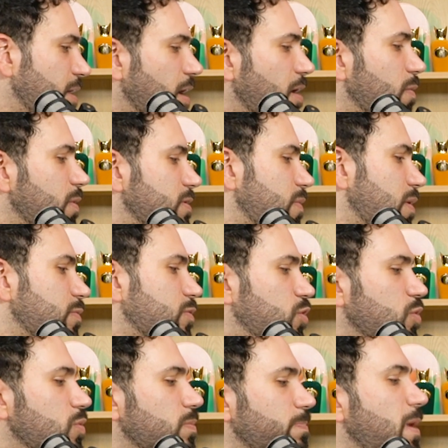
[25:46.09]
The other ones were
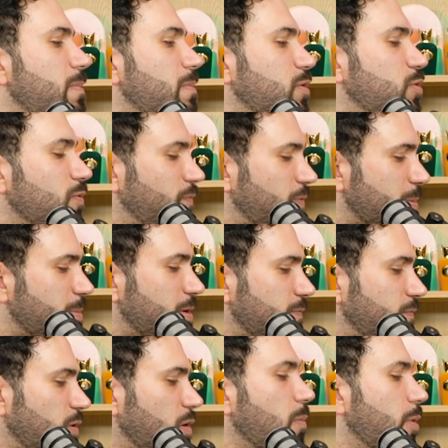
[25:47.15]
maybe too
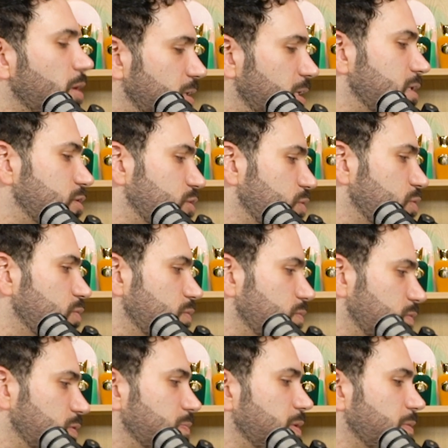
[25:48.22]
feminine for me, but these
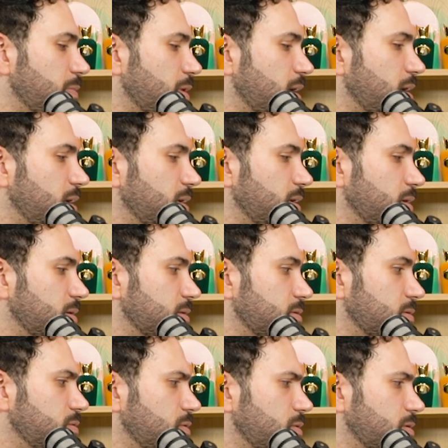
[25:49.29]
two would be my
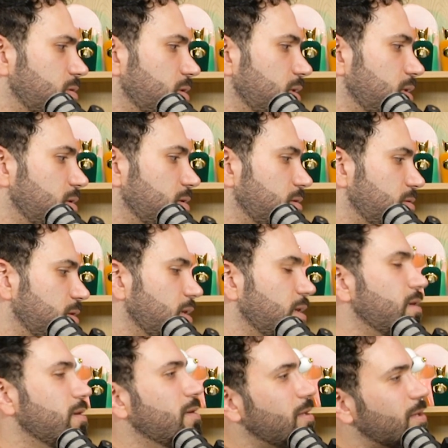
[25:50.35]

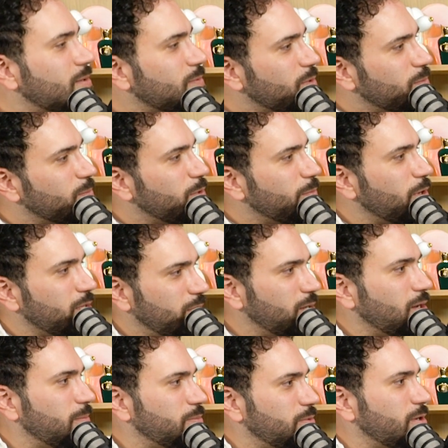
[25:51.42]
three would be my
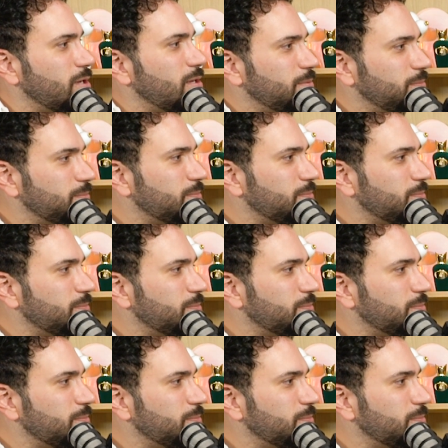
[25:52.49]
top three.